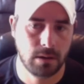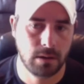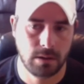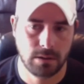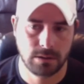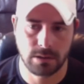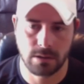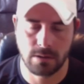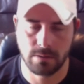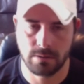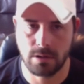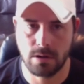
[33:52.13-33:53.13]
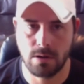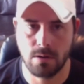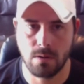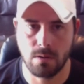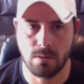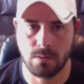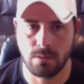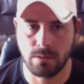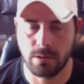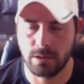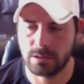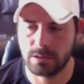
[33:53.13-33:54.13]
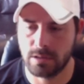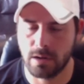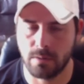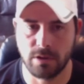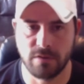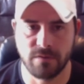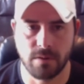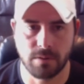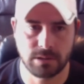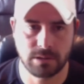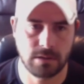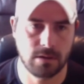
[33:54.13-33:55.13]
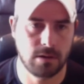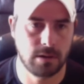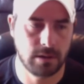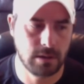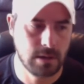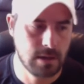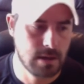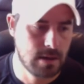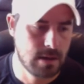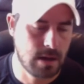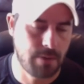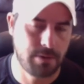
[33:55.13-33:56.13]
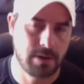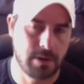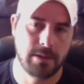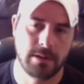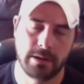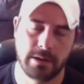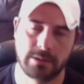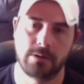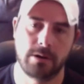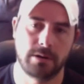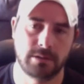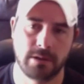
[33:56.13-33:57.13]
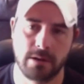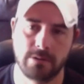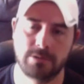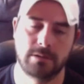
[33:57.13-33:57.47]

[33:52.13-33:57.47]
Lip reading: So, you know, it's not really focusing on, I want to be the next greatest coach.